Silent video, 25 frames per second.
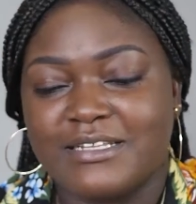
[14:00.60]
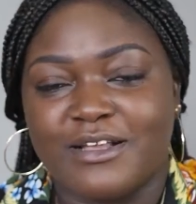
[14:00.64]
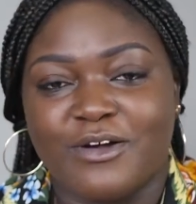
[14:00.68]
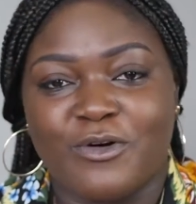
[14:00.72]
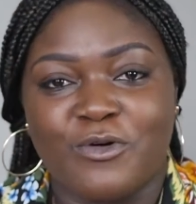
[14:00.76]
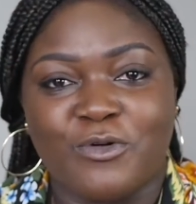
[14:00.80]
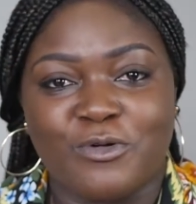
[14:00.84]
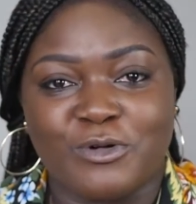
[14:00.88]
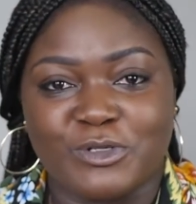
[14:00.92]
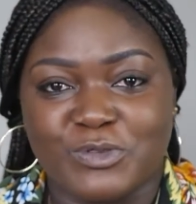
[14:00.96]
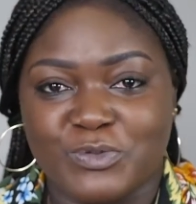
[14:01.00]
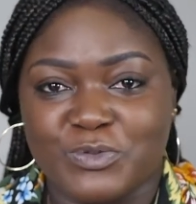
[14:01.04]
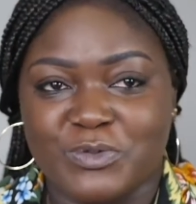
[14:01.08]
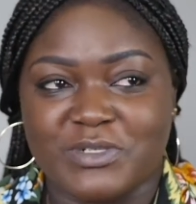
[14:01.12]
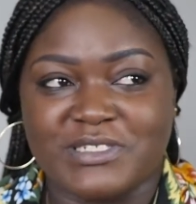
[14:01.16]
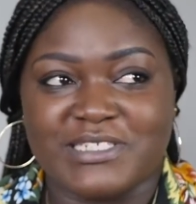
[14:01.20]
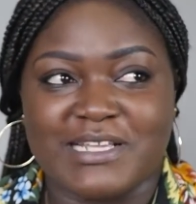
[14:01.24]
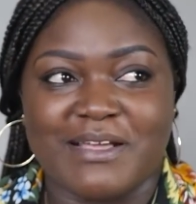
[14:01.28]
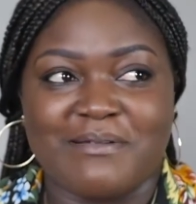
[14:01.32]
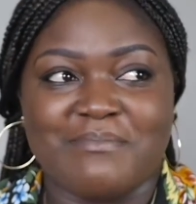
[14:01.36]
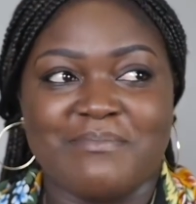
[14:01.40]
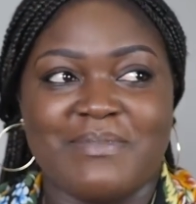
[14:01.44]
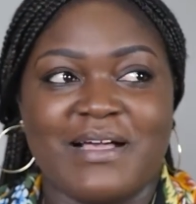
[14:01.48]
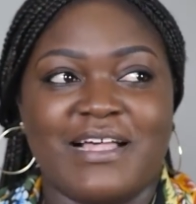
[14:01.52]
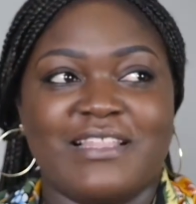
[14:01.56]
a hot
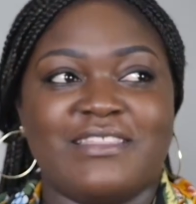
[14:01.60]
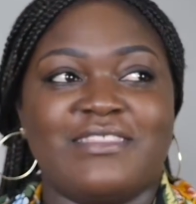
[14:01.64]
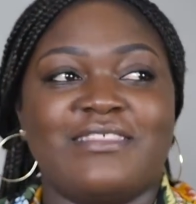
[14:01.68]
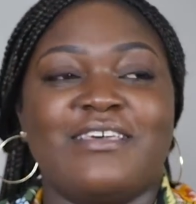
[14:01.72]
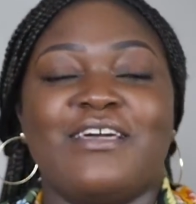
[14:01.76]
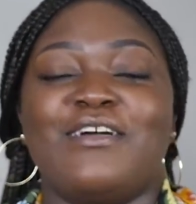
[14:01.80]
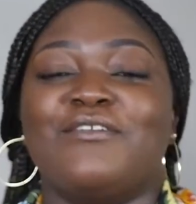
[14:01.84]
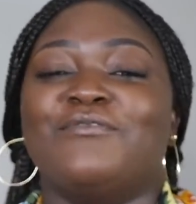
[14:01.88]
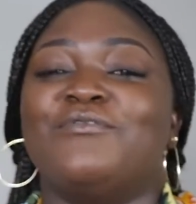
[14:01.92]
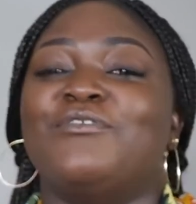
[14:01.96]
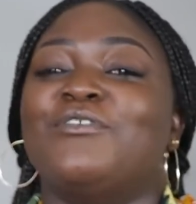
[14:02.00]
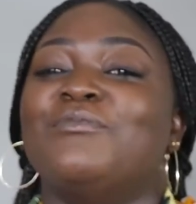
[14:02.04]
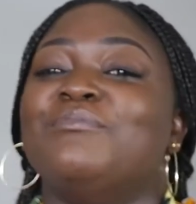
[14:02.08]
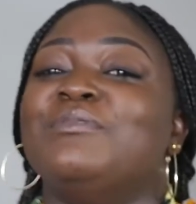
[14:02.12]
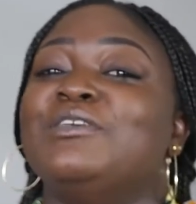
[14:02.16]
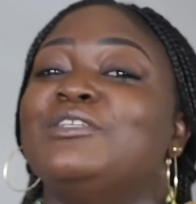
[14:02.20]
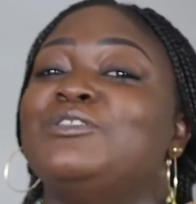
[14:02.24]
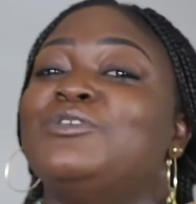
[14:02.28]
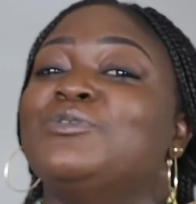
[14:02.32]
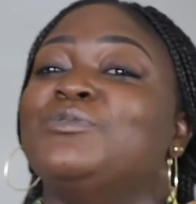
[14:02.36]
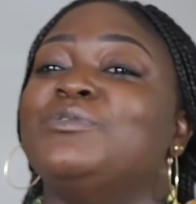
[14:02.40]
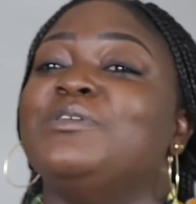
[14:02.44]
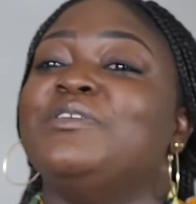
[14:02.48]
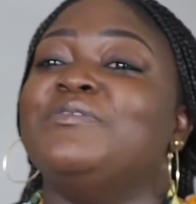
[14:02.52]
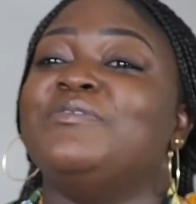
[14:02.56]
water bath for me
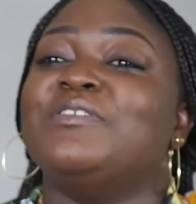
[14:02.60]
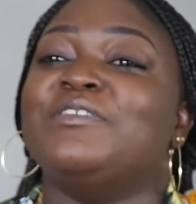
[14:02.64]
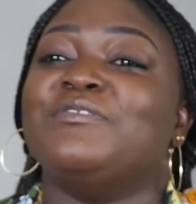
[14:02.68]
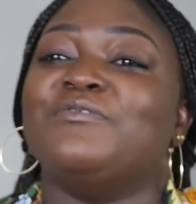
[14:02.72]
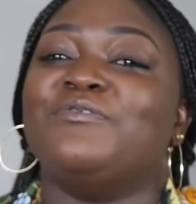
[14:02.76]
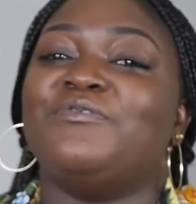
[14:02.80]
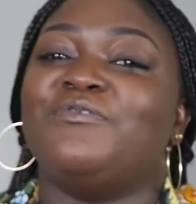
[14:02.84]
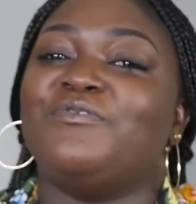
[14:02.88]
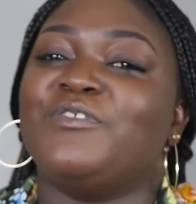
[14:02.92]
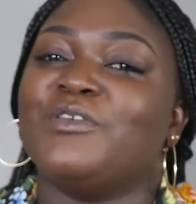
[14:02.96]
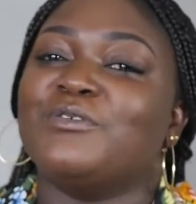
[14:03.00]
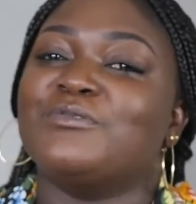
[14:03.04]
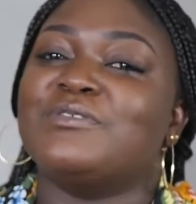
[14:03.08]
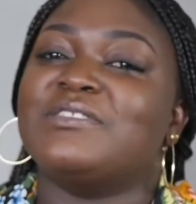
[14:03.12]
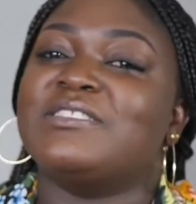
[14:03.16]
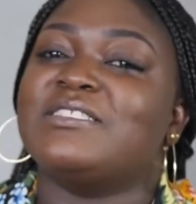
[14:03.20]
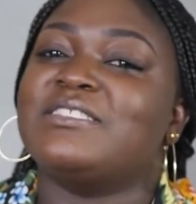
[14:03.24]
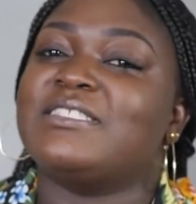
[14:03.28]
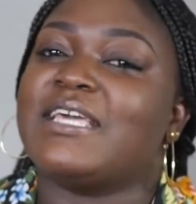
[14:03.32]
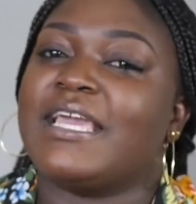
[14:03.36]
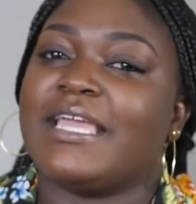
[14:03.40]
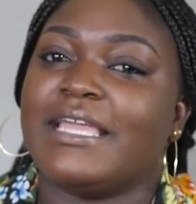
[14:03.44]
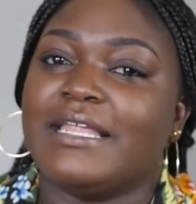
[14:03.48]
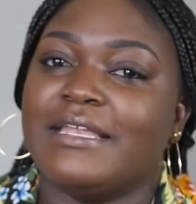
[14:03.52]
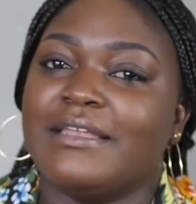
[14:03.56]
to even feel
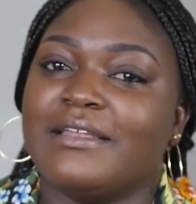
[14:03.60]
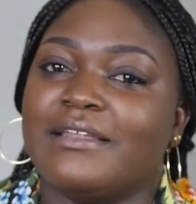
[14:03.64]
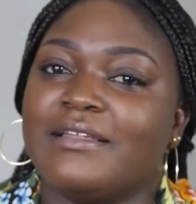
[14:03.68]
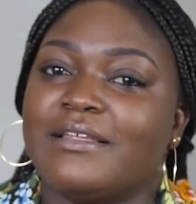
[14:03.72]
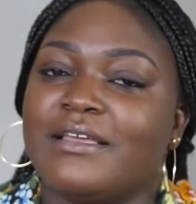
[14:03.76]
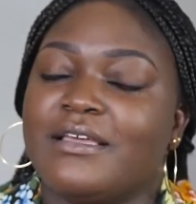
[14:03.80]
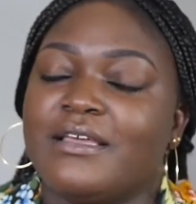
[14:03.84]
sane.